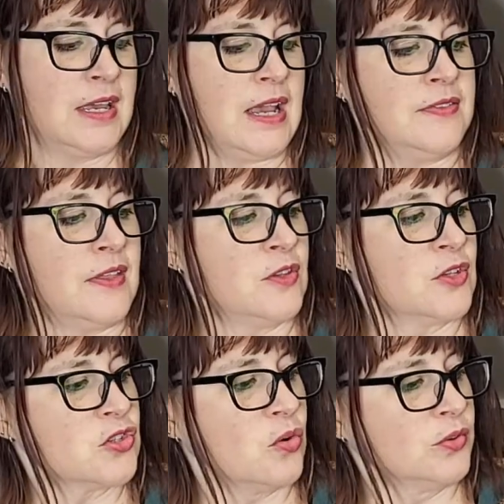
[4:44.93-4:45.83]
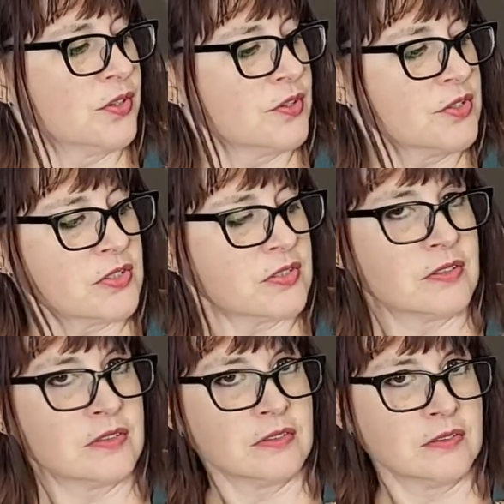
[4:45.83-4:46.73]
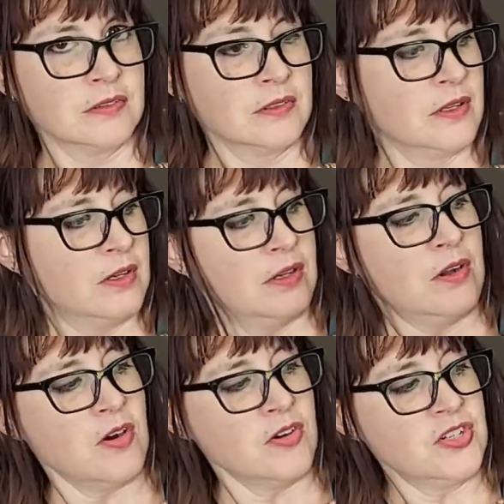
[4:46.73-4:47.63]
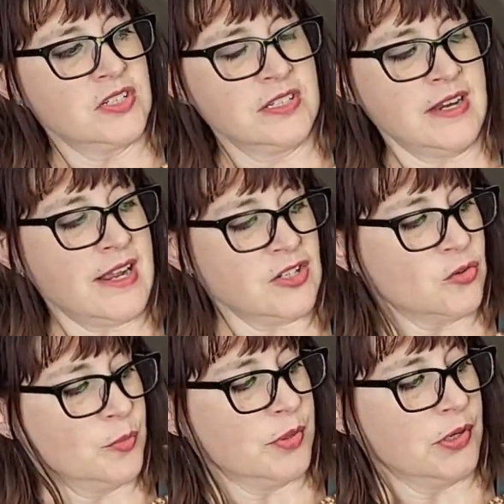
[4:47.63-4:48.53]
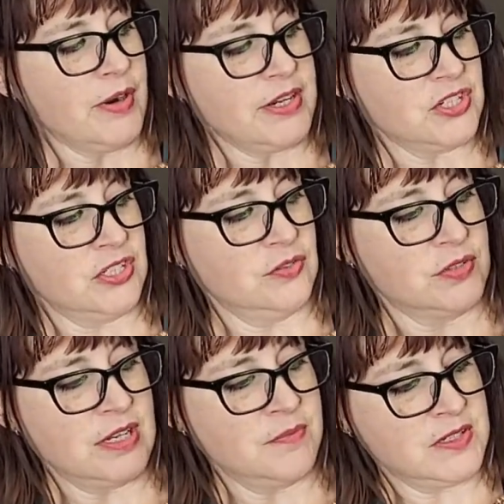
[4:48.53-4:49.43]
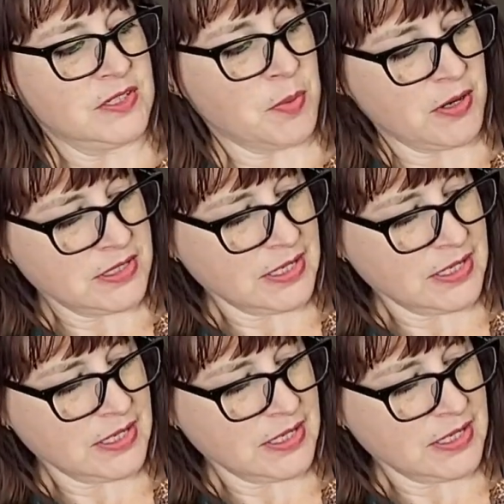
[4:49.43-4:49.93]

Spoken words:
And then the shoulders are just the natural progression. You seam this part